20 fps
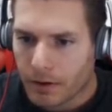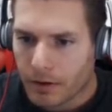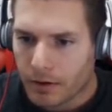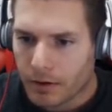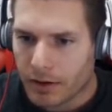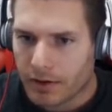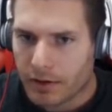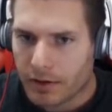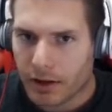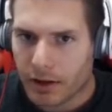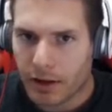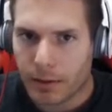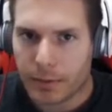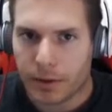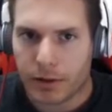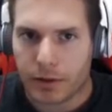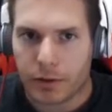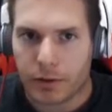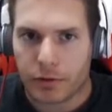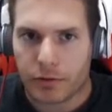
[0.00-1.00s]
that's going to let
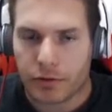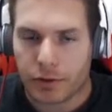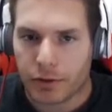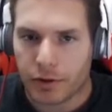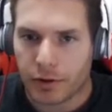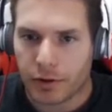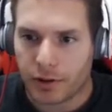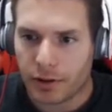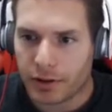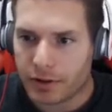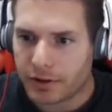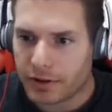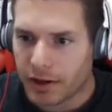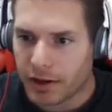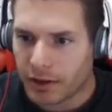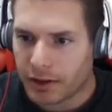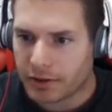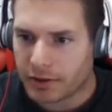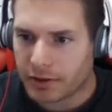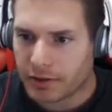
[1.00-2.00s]
me use Dragunity
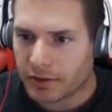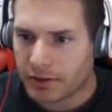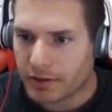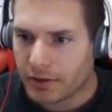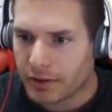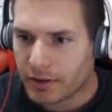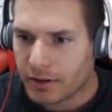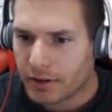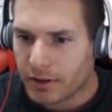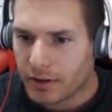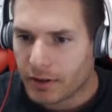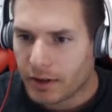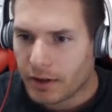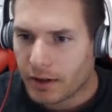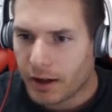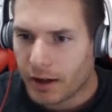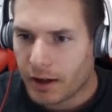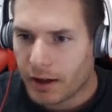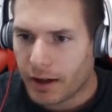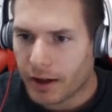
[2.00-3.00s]
Ducks
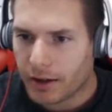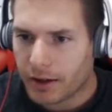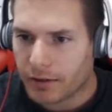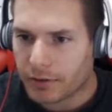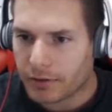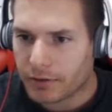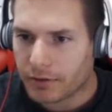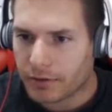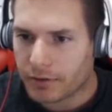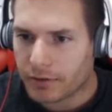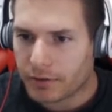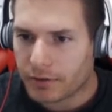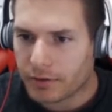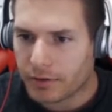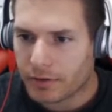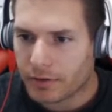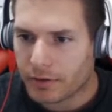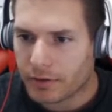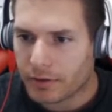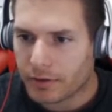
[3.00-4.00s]
as
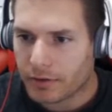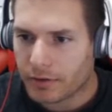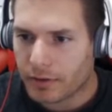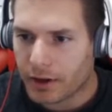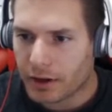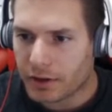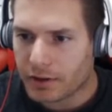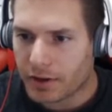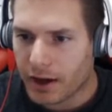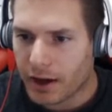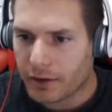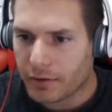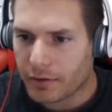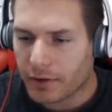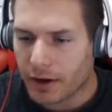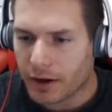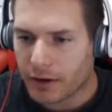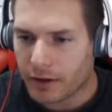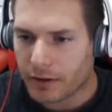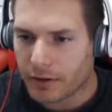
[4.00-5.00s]
attack
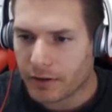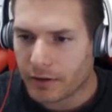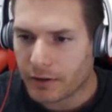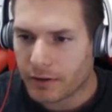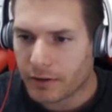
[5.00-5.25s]
fodder